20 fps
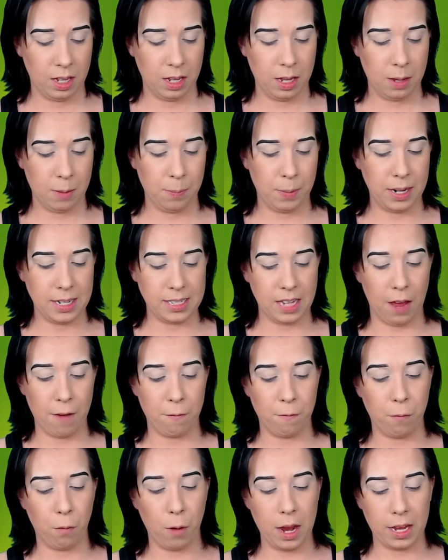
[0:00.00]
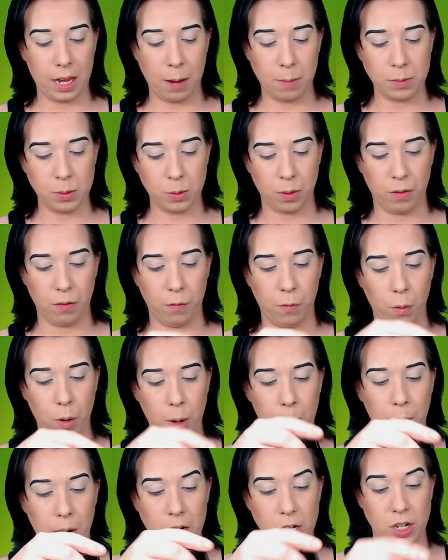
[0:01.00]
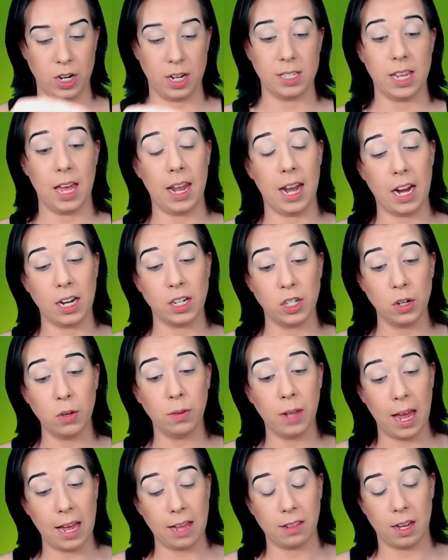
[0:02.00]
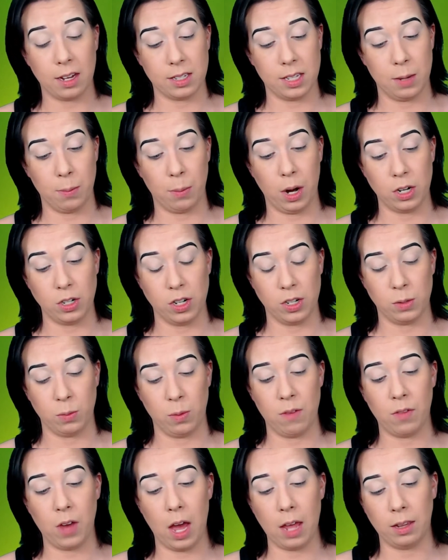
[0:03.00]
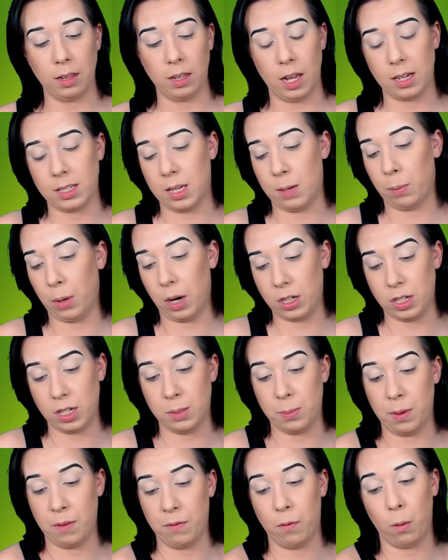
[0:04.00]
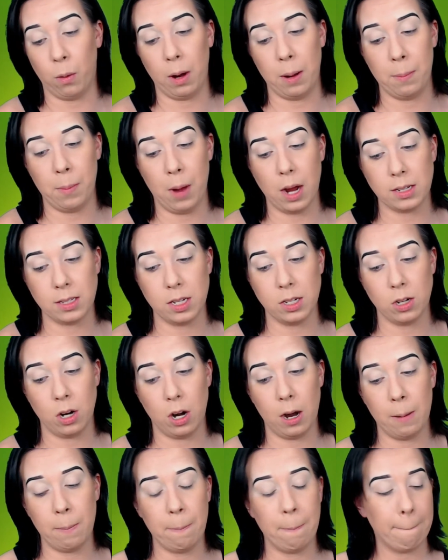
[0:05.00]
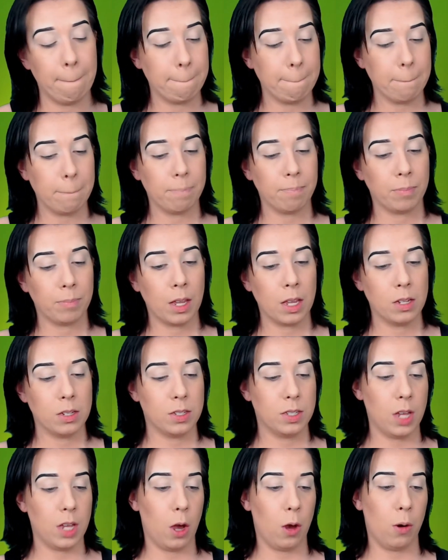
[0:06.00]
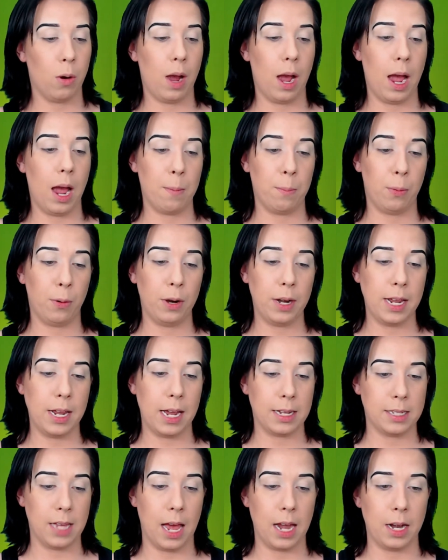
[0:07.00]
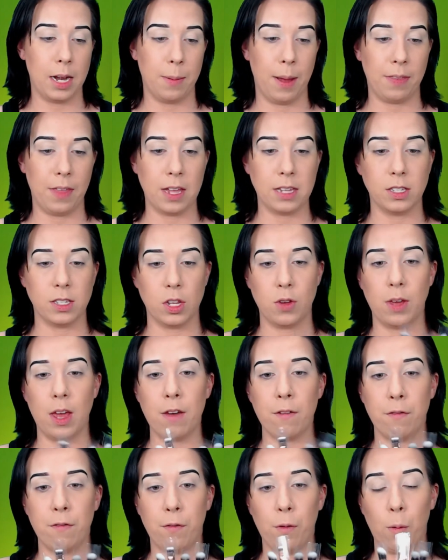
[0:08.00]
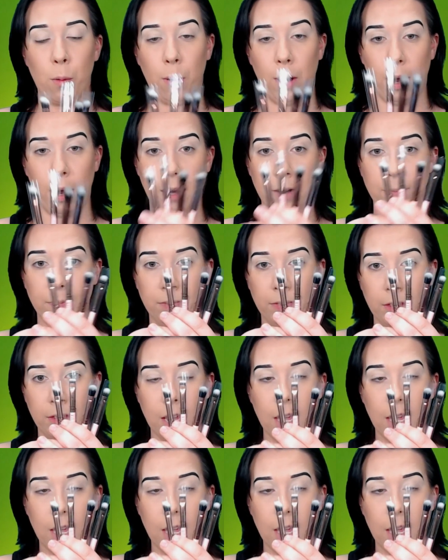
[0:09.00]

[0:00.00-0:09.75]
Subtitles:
But it comes with 4 brushes, and I do like Luxie brushes. We've gotten Luxie brushes before in Boxycharm, so I'm pretty excited about that. So you get 4.